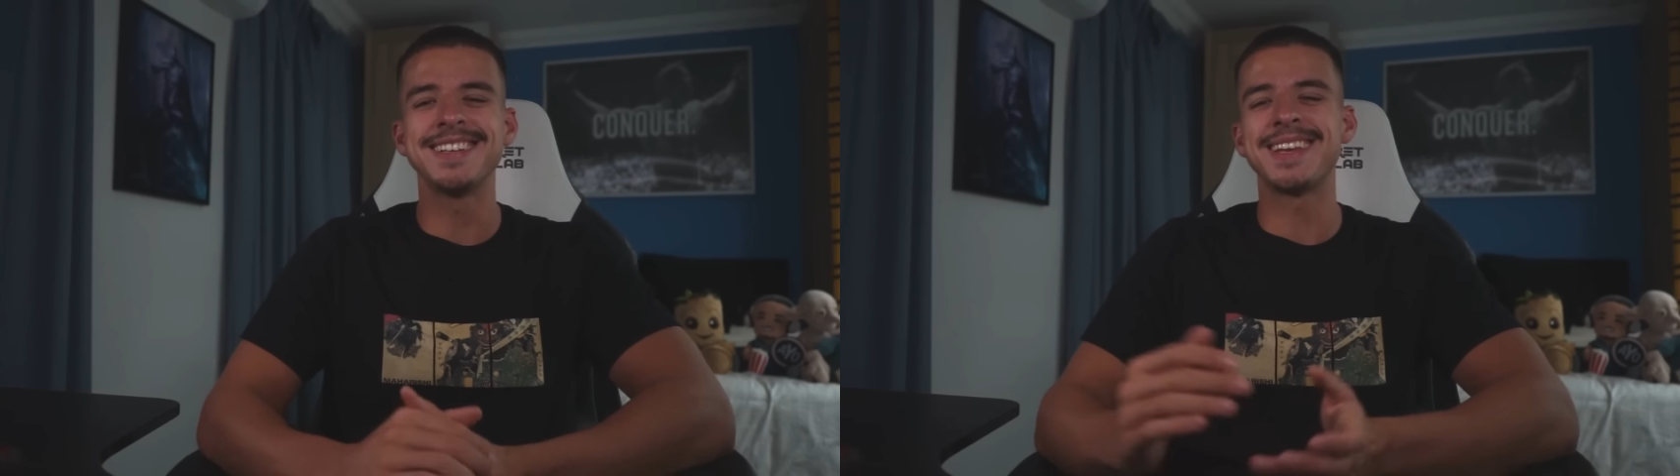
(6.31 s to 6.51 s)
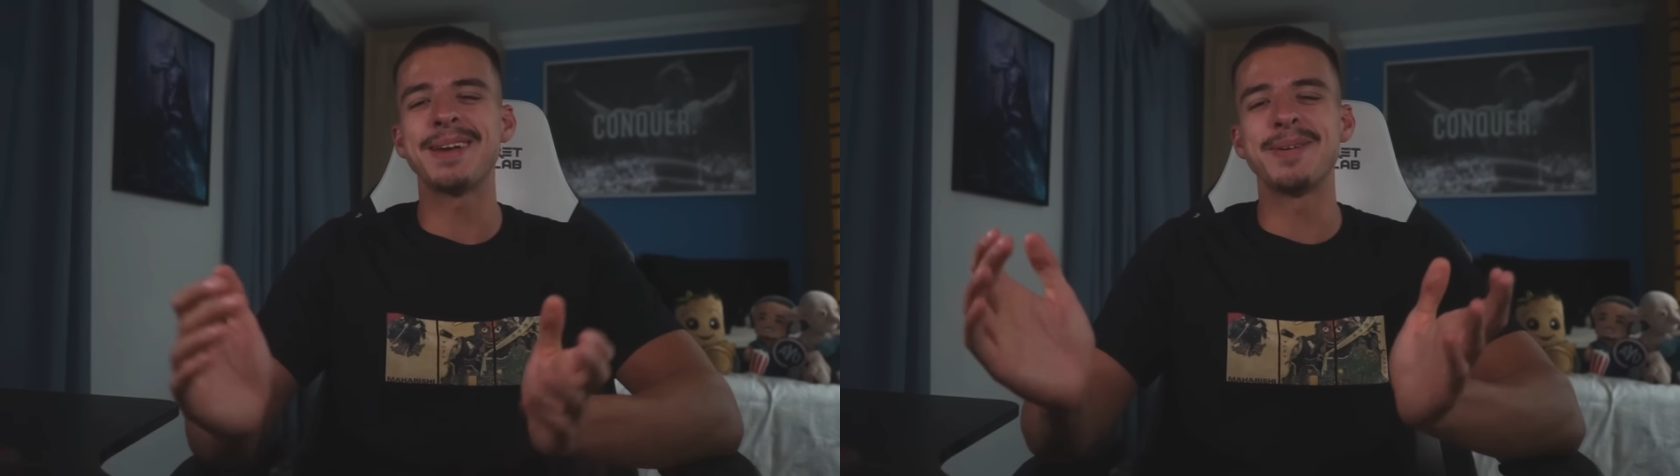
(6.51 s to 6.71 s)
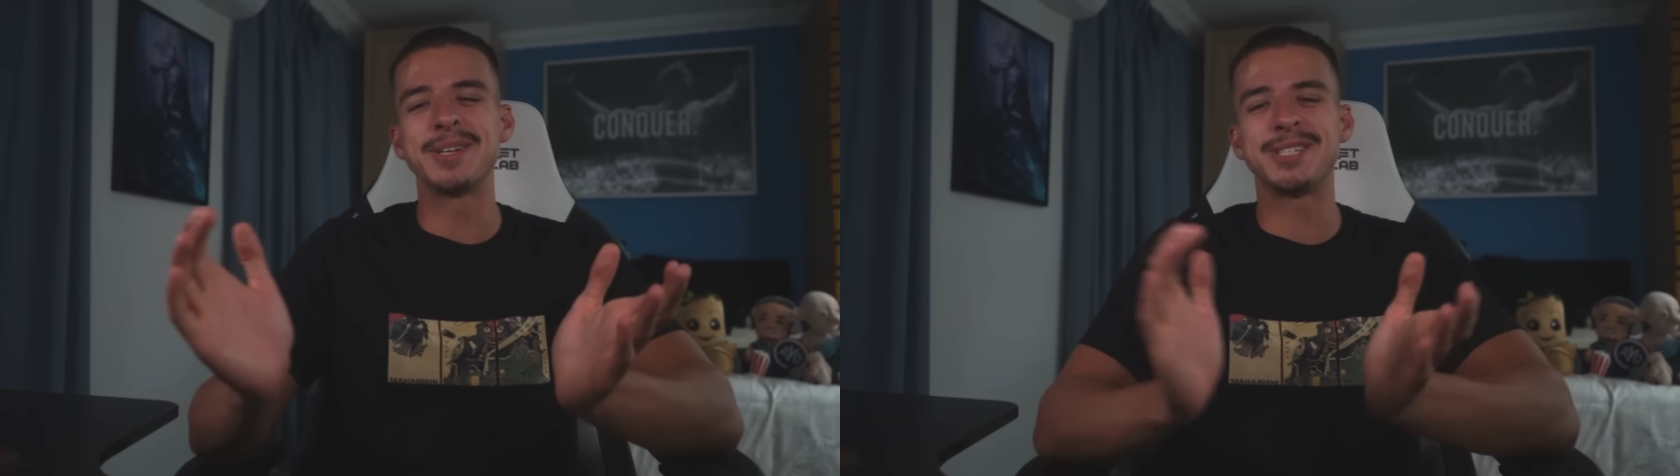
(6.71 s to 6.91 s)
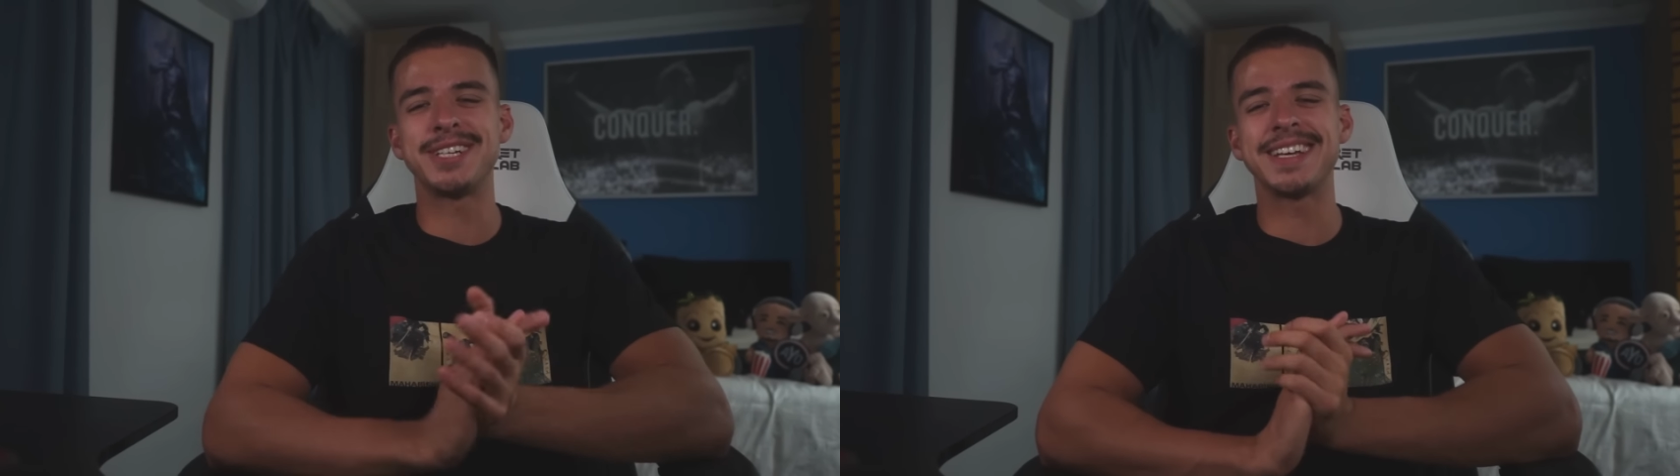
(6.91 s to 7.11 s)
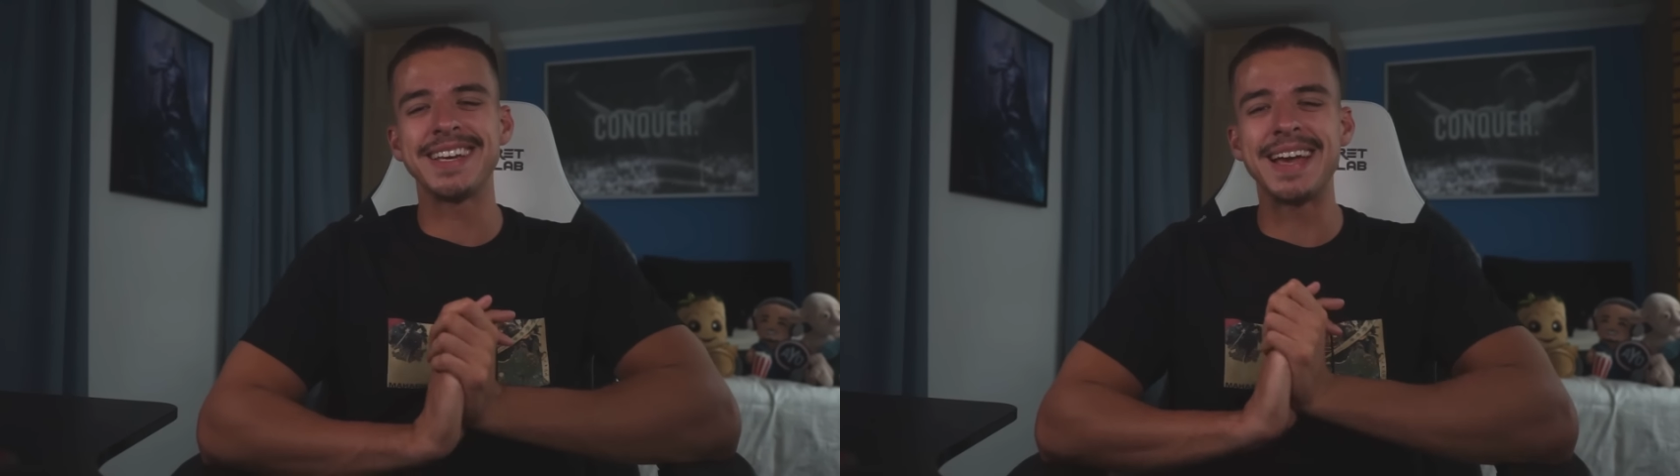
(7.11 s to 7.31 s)
Alright, today we are
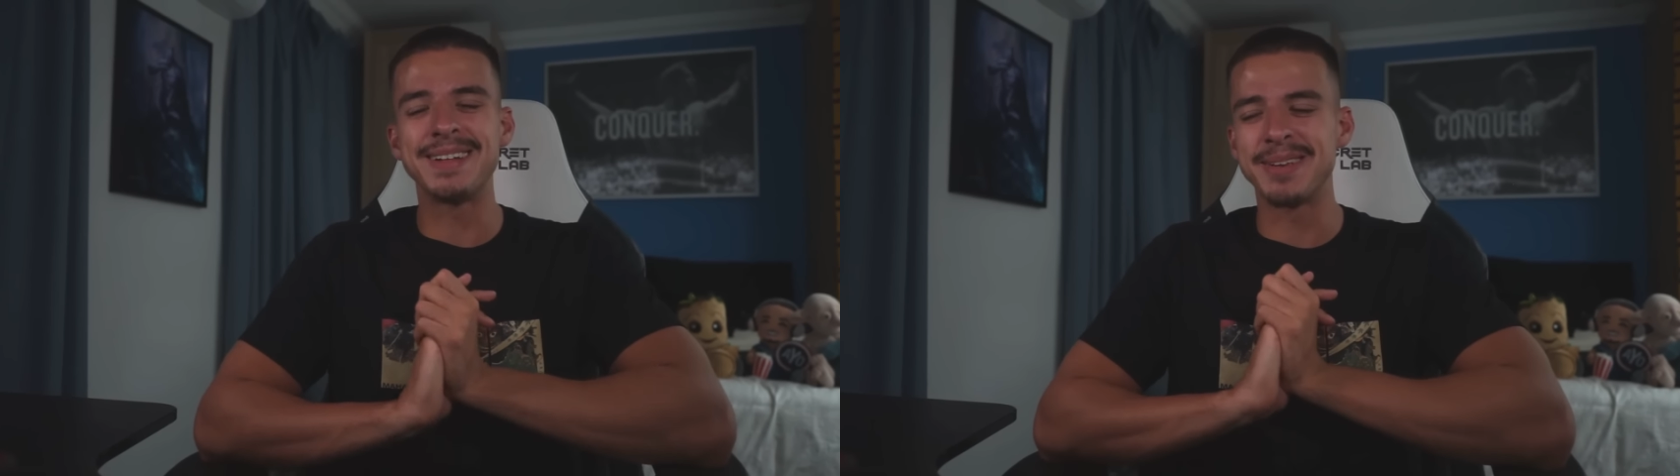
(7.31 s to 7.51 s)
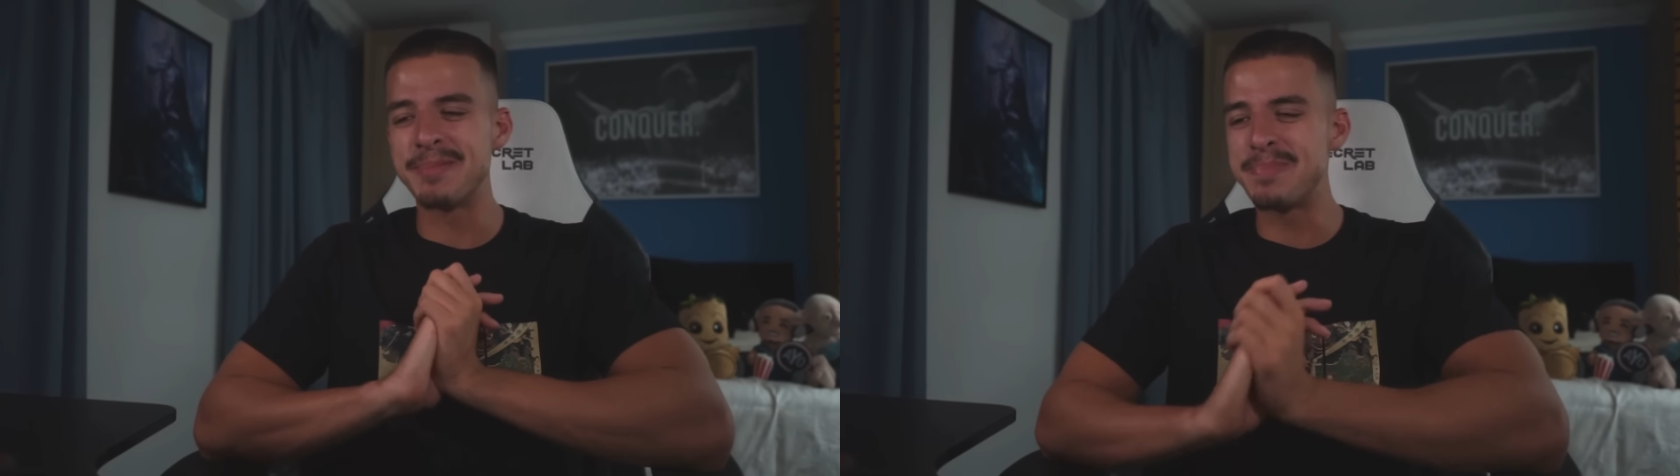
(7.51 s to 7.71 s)
checking out the